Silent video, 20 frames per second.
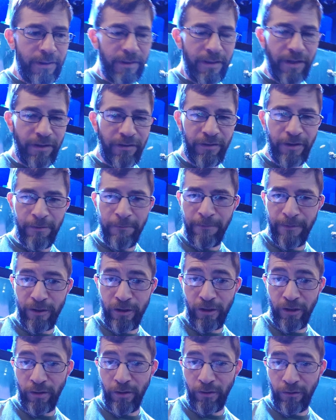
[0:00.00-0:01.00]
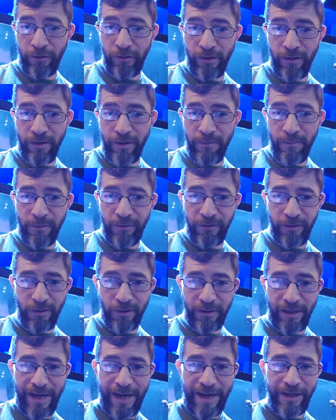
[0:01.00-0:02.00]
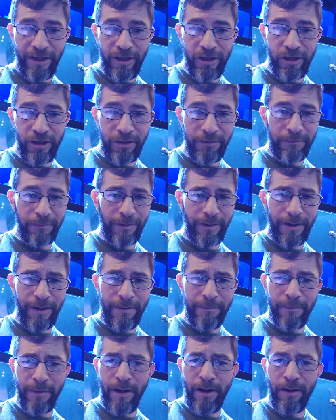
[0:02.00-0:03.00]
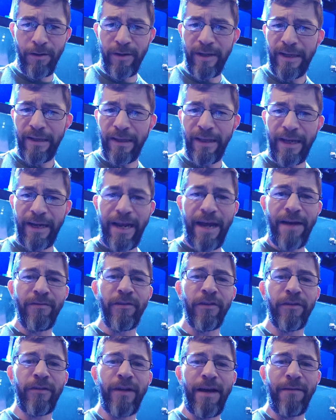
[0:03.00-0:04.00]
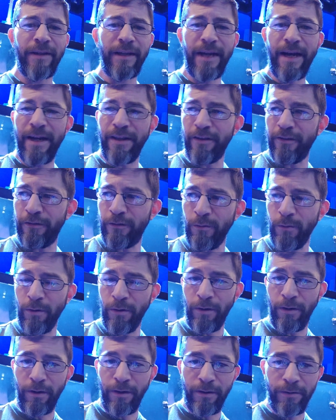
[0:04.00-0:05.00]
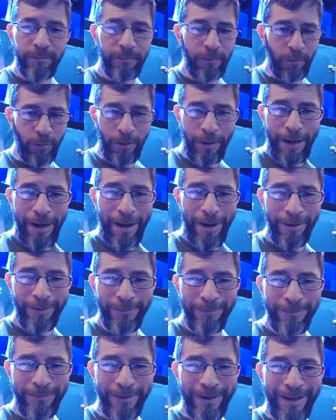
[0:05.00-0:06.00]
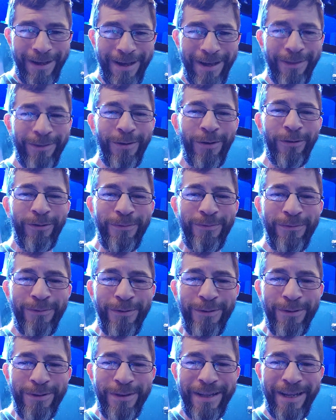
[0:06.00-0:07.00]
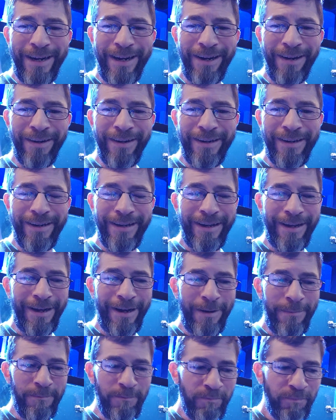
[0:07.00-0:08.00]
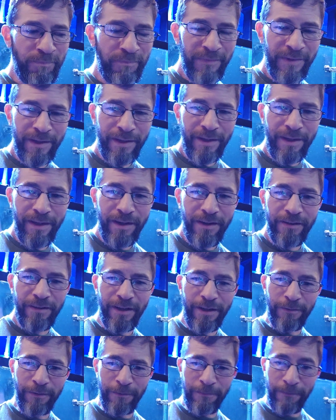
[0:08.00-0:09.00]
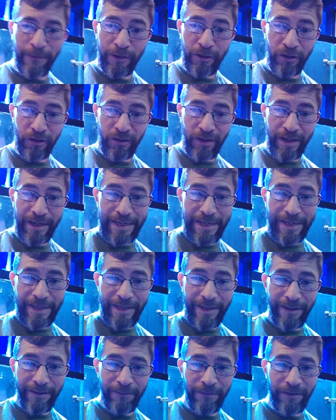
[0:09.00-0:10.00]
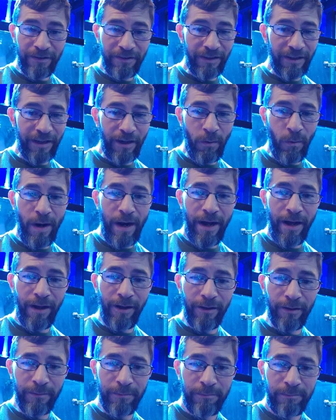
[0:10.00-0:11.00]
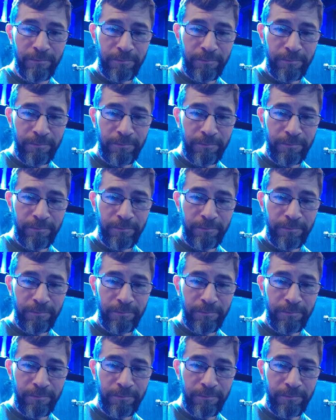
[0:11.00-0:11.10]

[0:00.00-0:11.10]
they see a fish that looks good. What's the old adage of, oh yeah, like have the guy at the store or gal throw some food in there and see if the fish is going to eat. If he's eating well,